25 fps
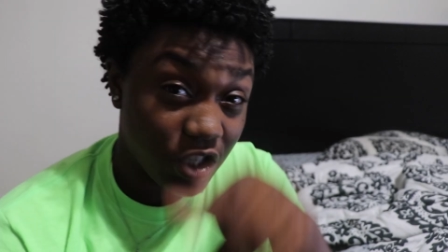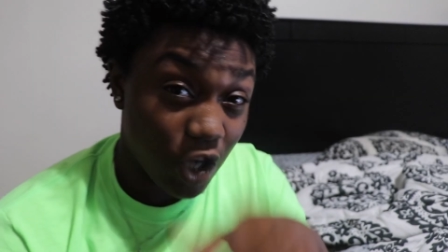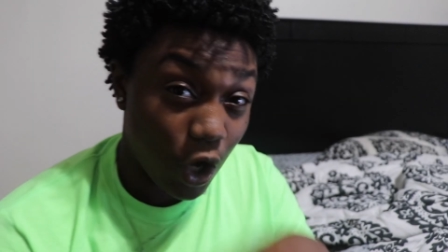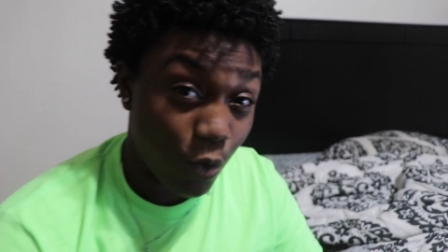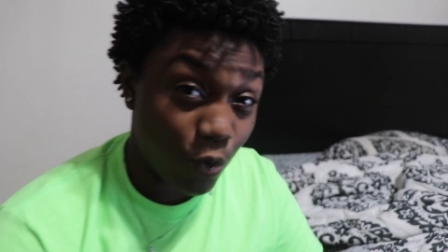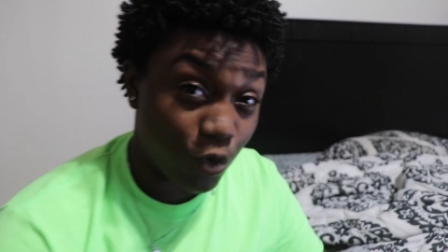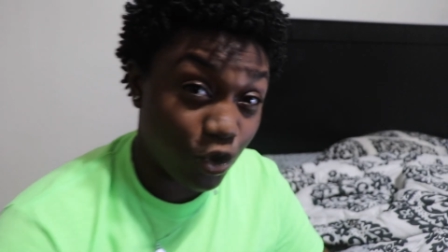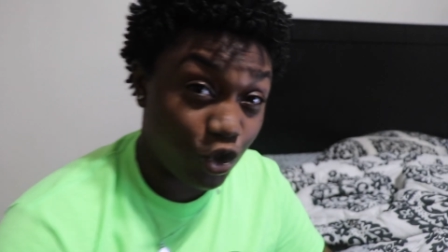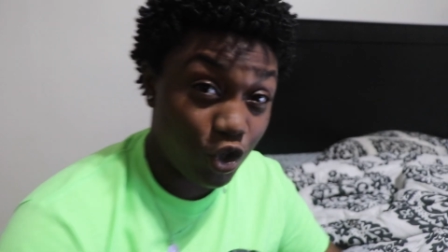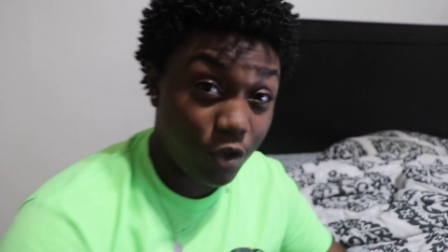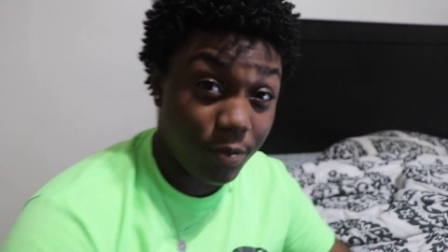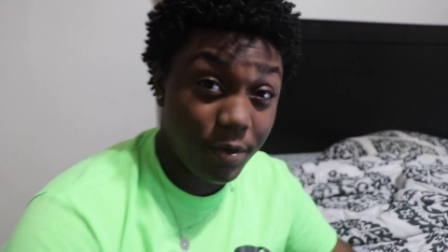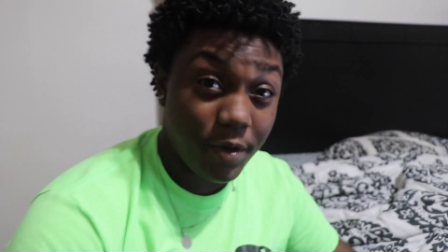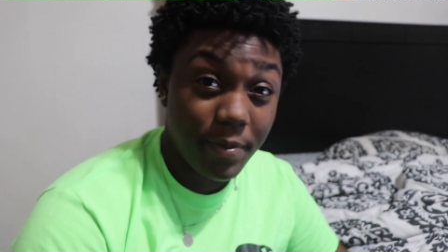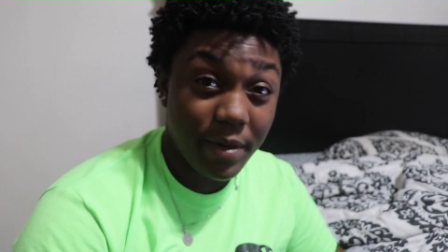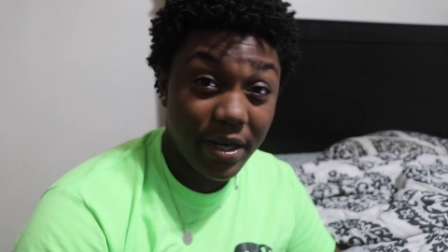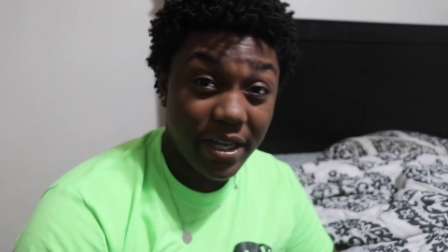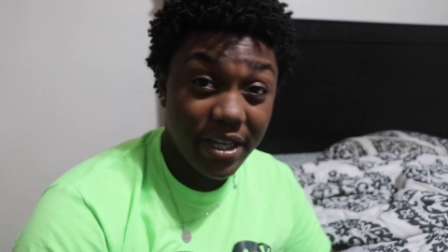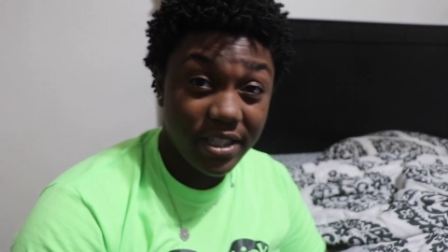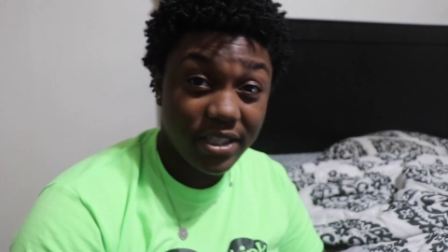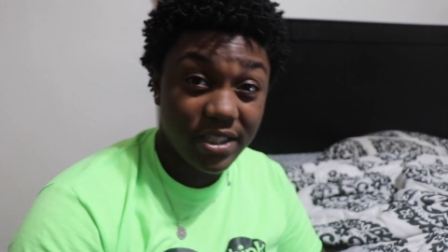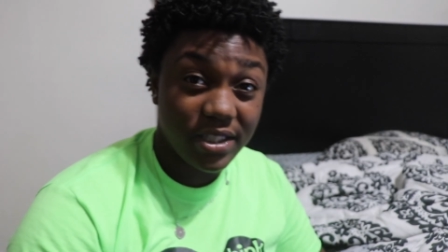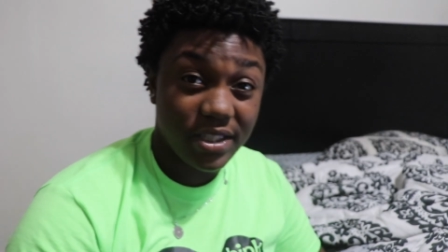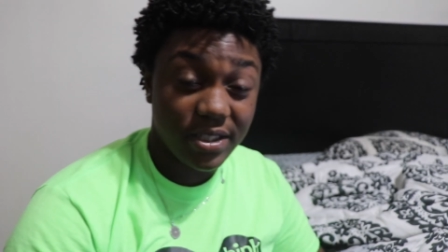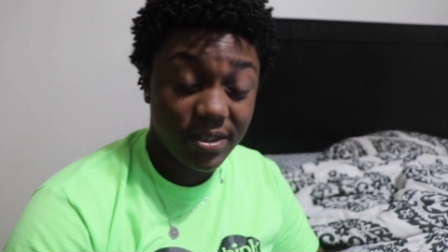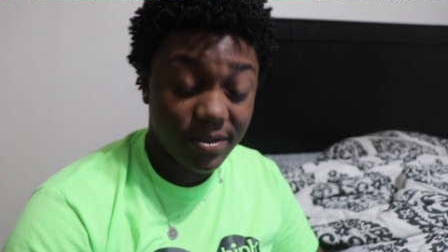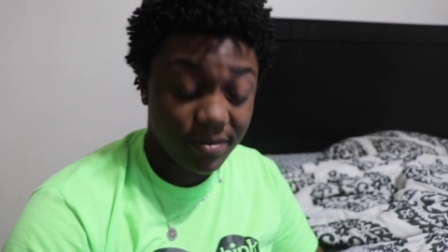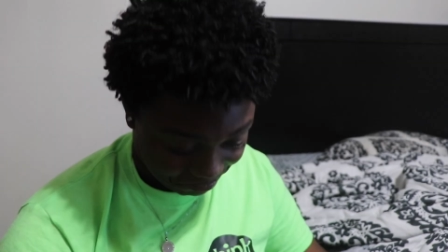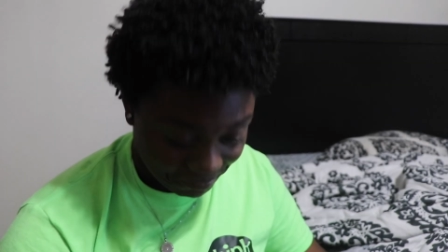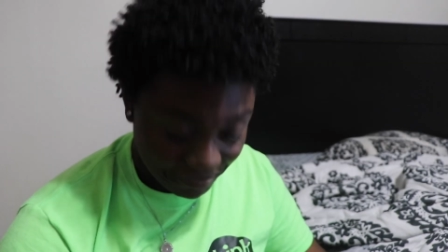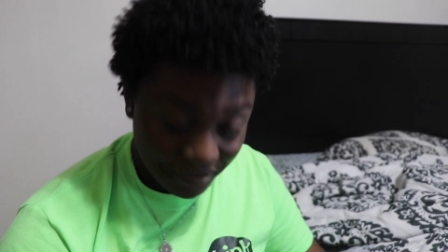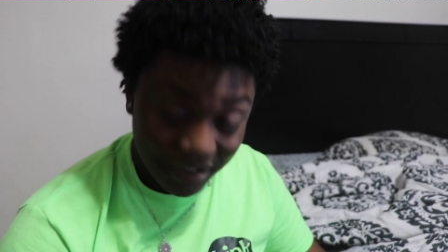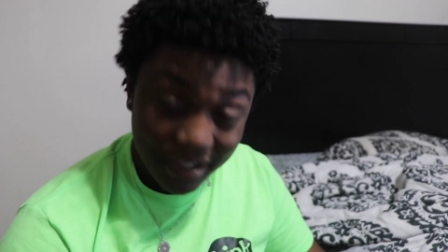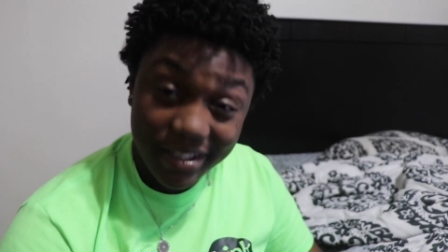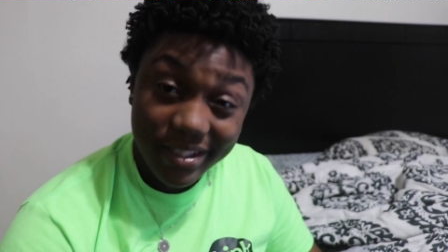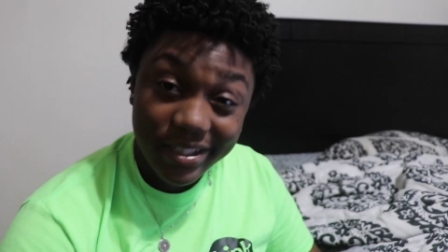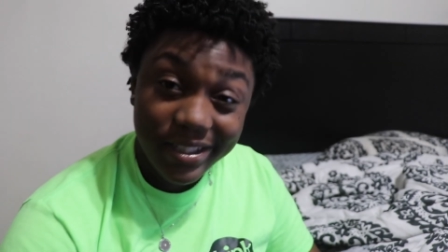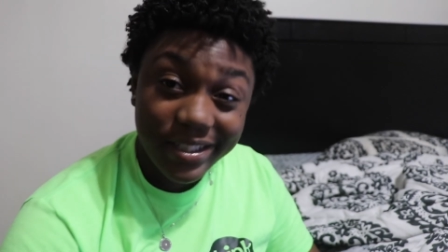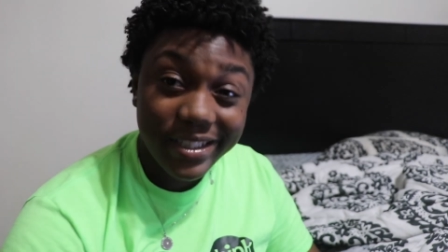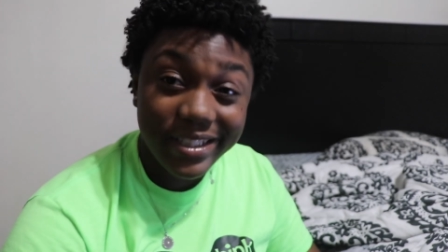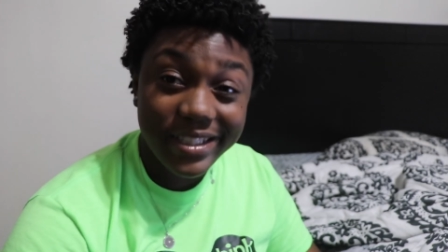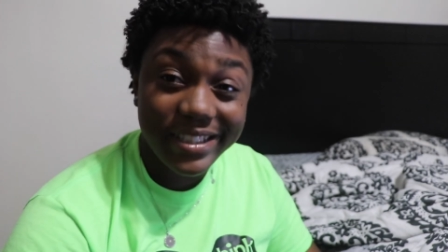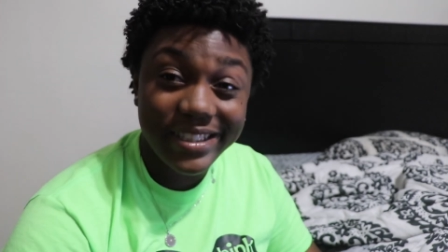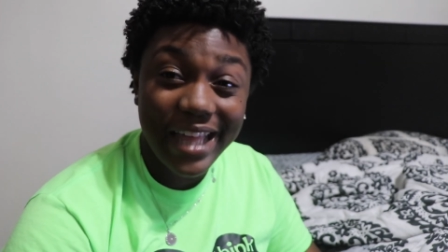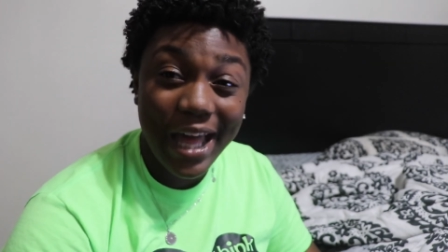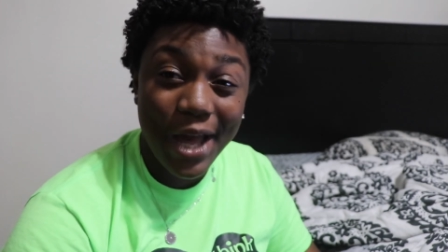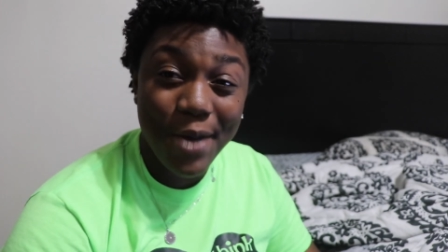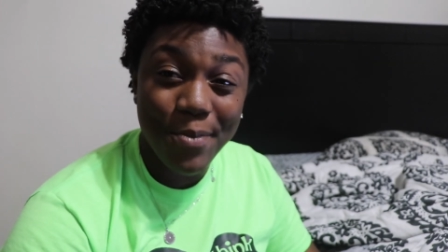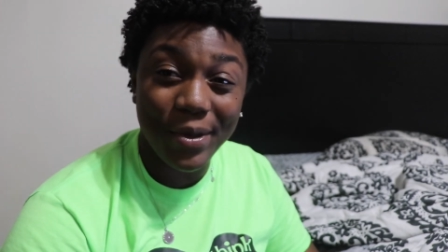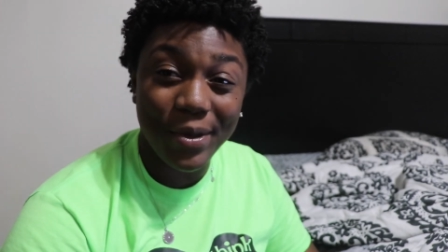So I want you to be blessed. Stay